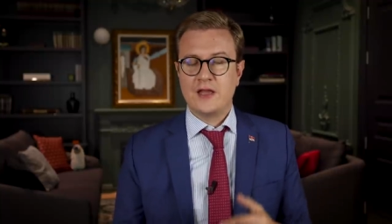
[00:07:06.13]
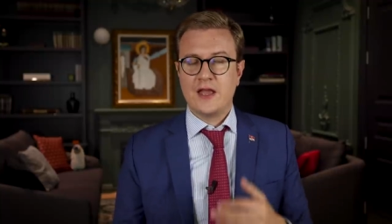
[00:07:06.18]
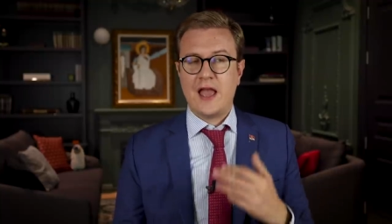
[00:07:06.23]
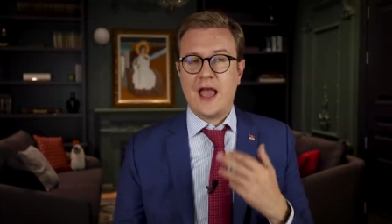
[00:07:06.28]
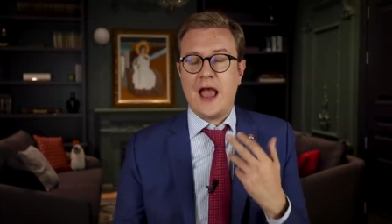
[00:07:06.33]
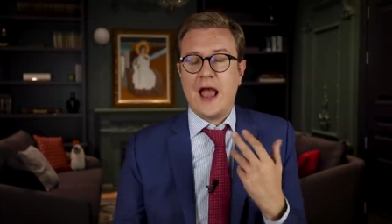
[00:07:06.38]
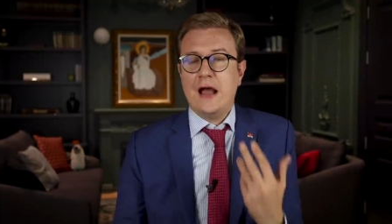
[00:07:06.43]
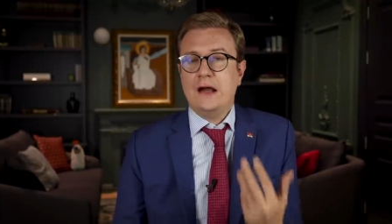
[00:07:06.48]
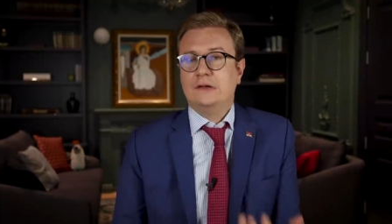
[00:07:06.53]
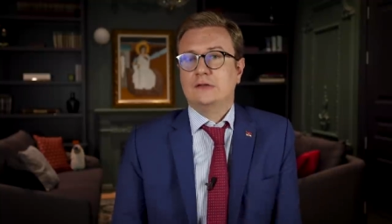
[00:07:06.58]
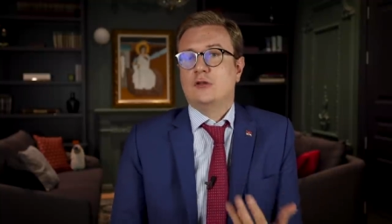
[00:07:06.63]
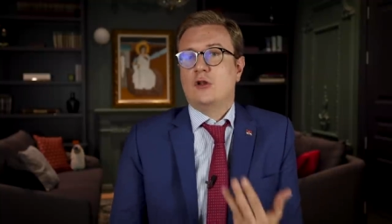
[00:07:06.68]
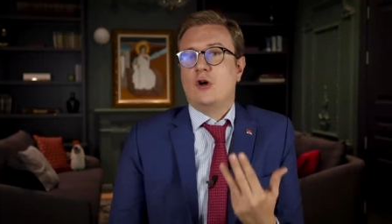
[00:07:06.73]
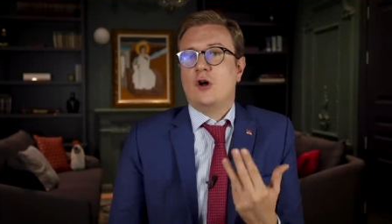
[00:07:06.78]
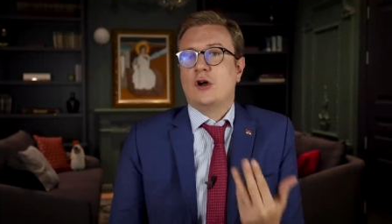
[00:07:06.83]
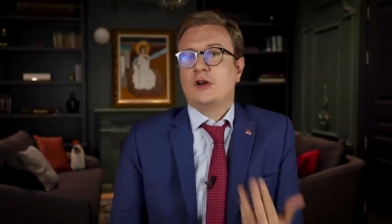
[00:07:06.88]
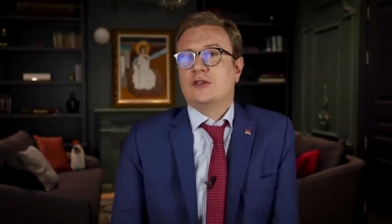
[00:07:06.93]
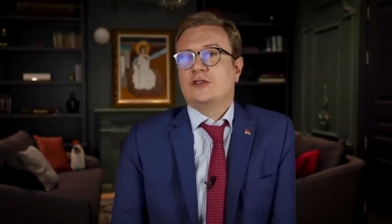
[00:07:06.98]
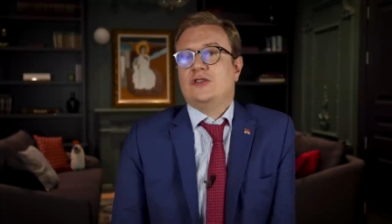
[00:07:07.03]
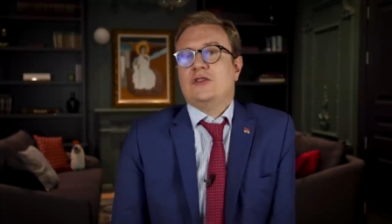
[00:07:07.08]
How
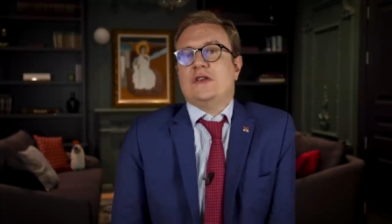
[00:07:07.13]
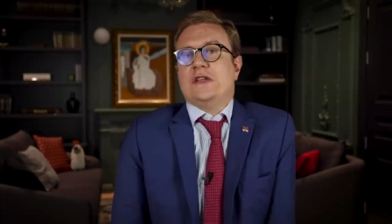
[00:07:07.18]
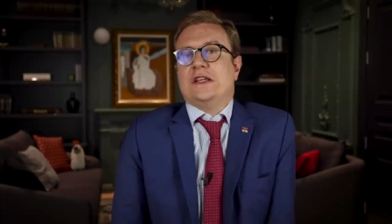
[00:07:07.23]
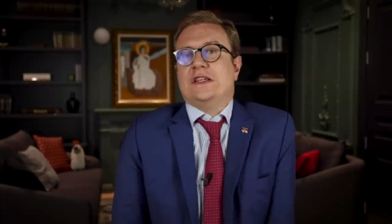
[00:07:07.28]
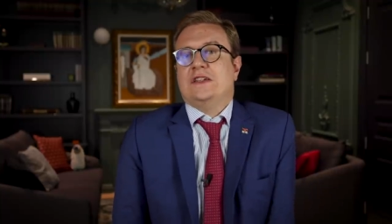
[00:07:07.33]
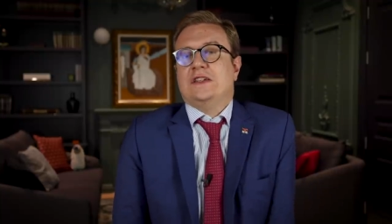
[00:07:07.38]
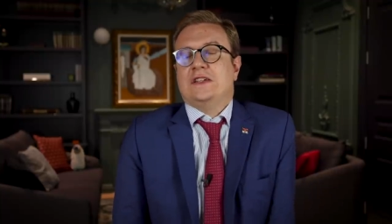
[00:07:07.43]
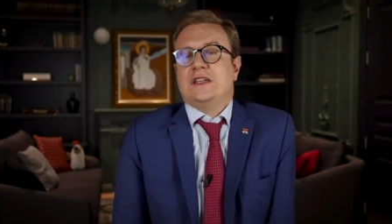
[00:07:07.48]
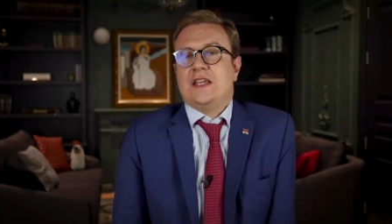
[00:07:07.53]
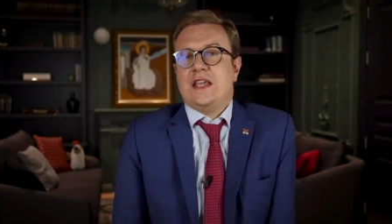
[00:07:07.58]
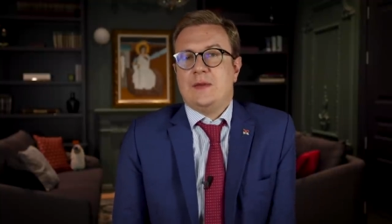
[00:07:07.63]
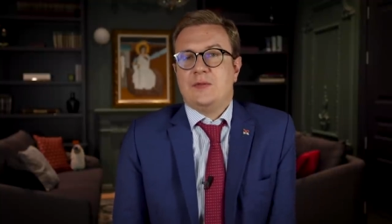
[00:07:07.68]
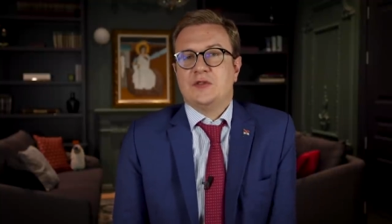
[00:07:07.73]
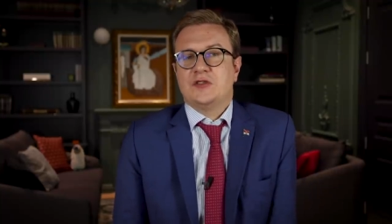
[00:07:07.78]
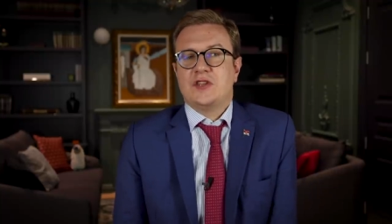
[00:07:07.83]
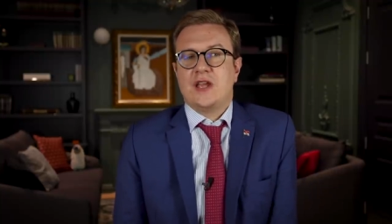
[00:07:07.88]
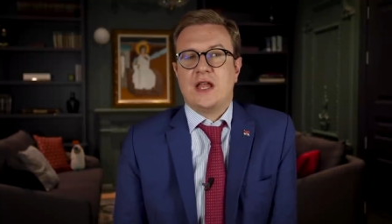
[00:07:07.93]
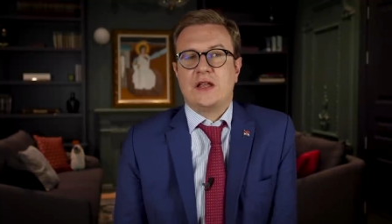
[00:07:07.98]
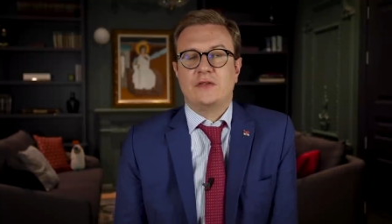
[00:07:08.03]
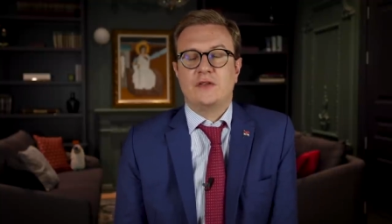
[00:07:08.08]
long do you get to keep
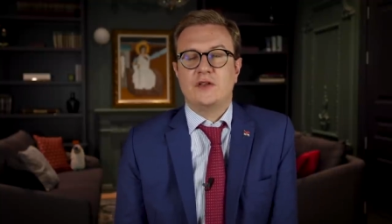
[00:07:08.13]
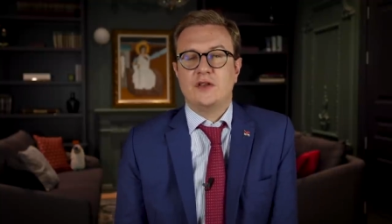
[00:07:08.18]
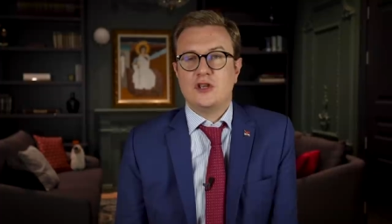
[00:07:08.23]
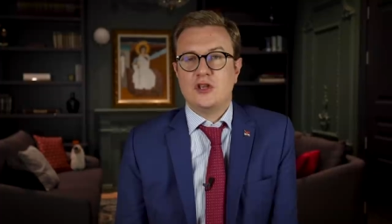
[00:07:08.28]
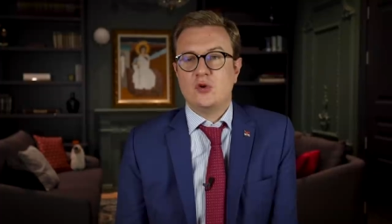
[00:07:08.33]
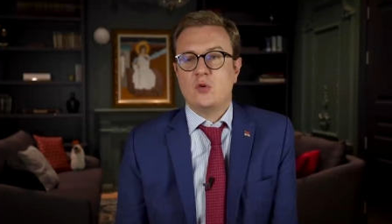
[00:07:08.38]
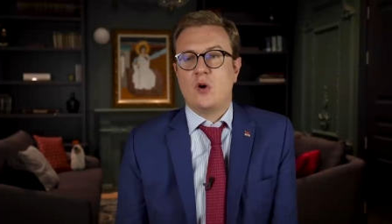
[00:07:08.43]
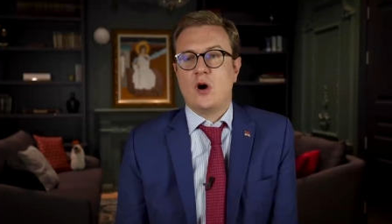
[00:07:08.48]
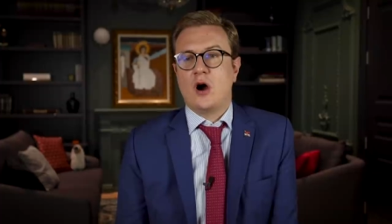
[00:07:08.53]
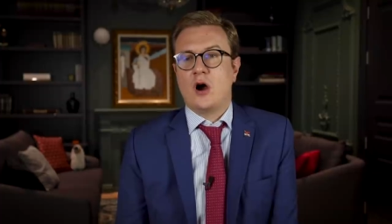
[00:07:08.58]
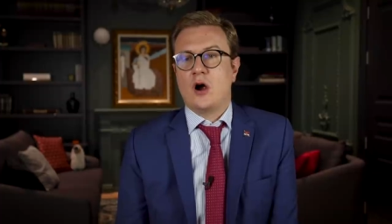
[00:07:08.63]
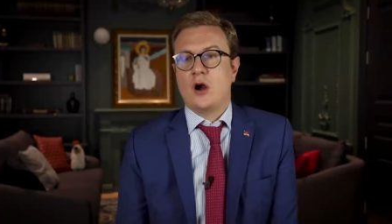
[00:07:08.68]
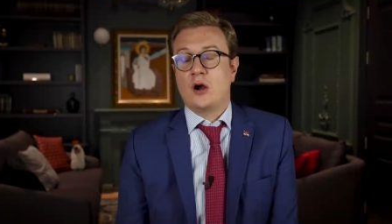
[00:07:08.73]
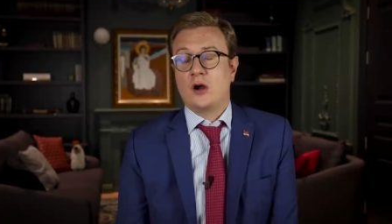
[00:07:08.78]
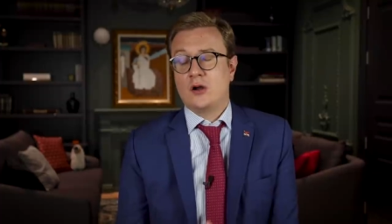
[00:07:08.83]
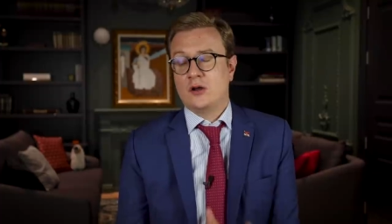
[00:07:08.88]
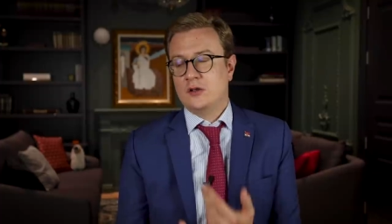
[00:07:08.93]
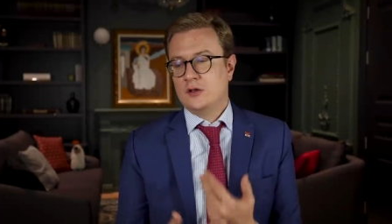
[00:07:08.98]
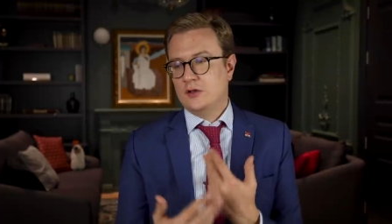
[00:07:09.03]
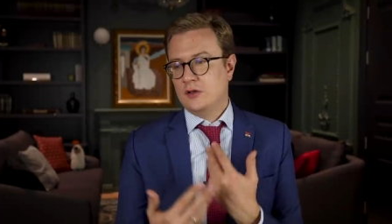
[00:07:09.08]
saying that you
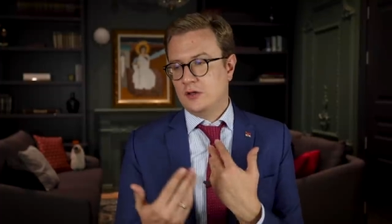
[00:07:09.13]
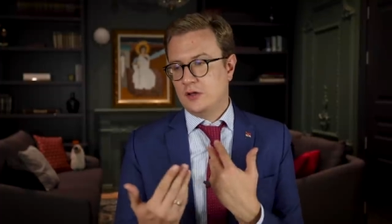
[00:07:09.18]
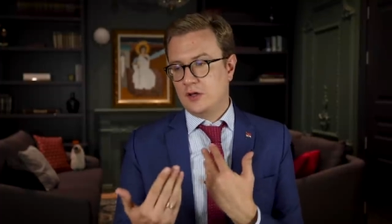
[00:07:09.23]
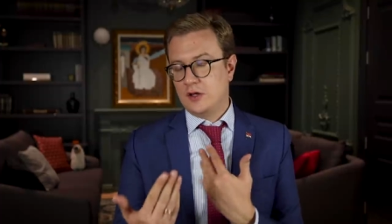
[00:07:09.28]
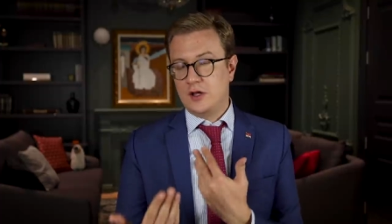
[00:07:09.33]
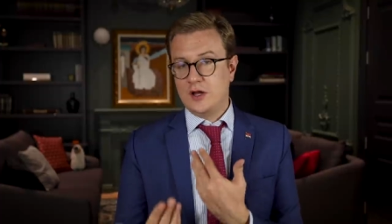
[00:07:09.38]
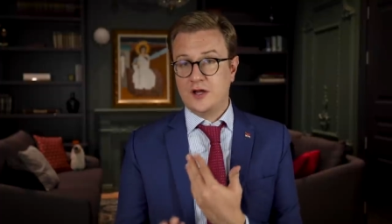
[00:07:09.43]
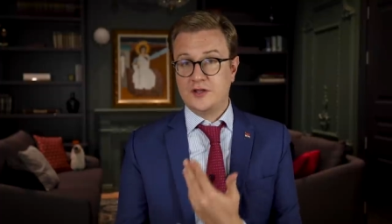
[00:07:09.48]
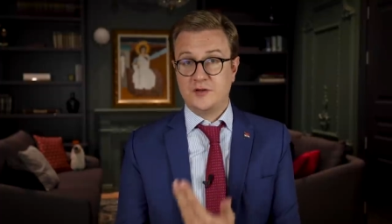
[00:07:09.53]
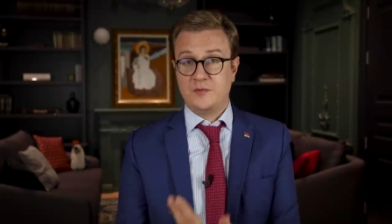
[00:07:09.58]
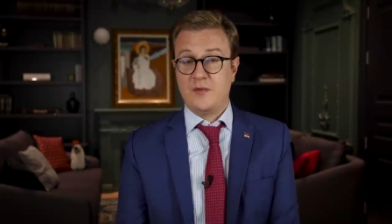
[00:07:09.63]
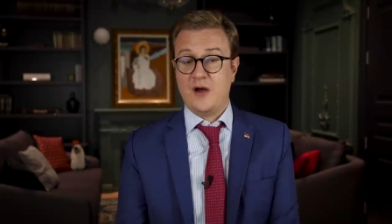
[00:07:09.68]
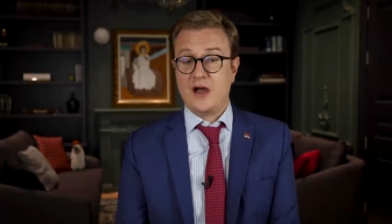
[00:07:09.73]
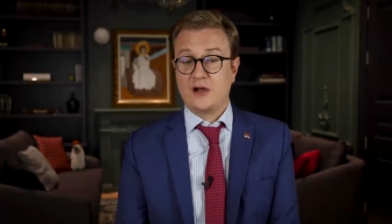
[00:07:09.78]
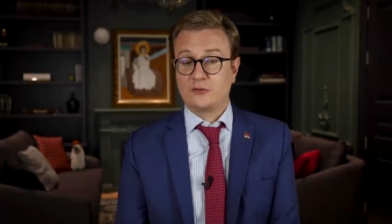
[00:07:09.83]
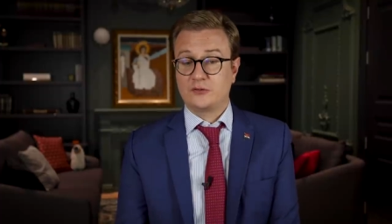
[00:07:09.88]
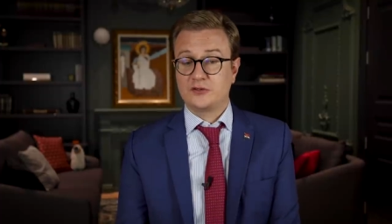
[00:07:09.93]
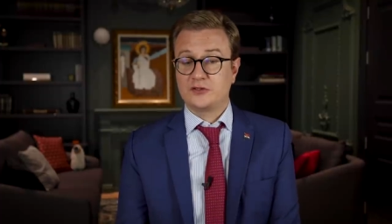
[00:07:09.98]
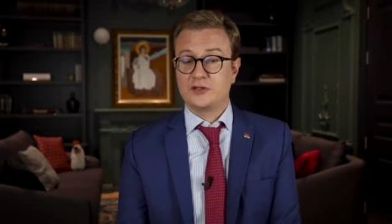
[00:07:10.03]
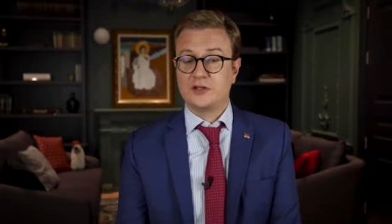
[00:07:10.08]
are a
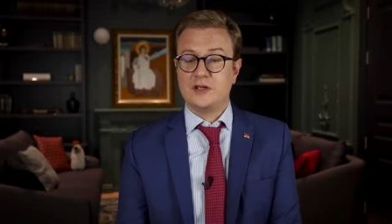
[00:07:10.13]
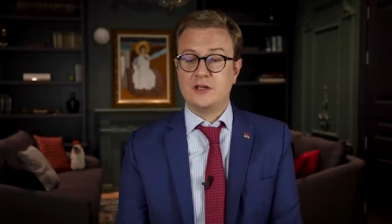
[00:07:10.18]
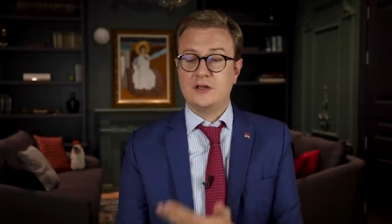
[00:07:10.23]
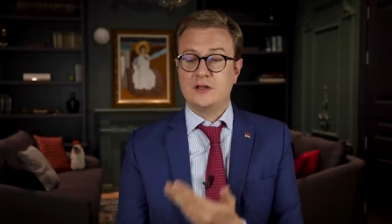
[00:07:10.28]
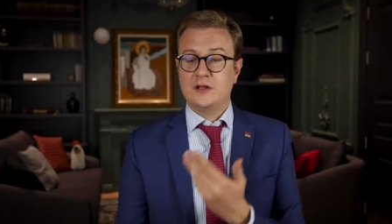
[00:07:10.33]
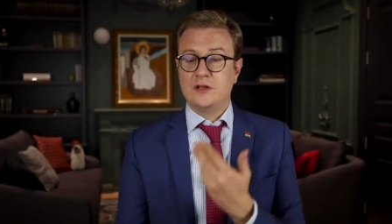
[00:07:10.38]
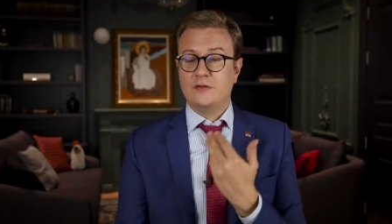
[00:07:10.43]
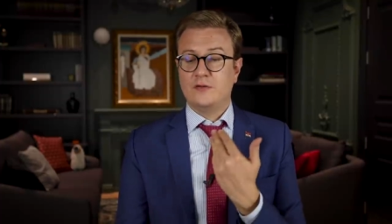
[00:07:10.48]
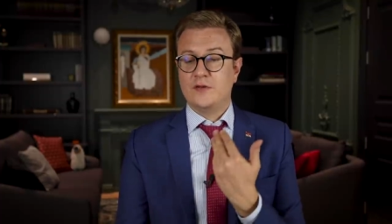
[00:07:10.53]
democracy,